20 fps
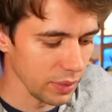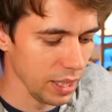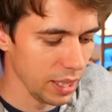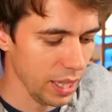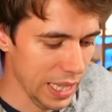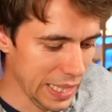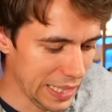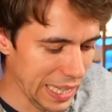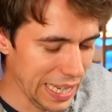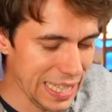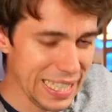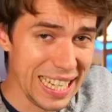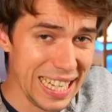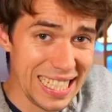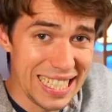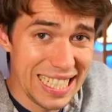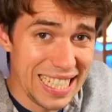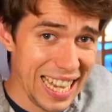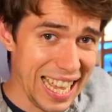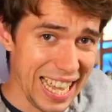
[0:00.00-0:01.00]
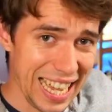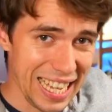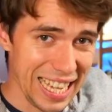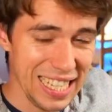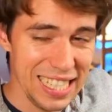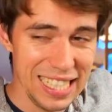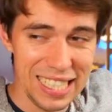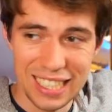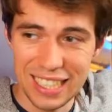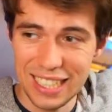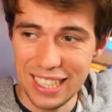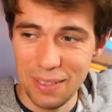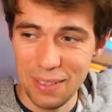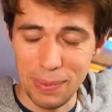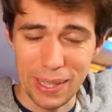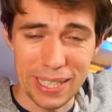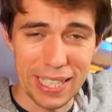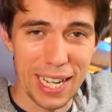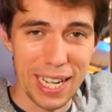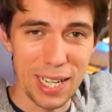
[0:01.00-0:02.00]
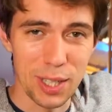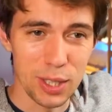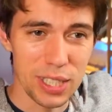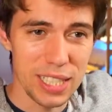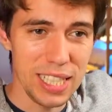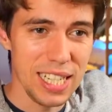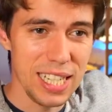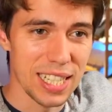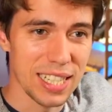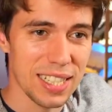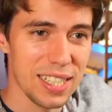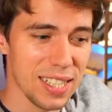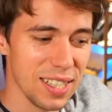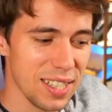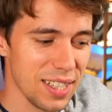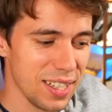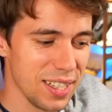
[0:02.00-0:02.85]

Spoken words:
And then that's there, but I don't eat it.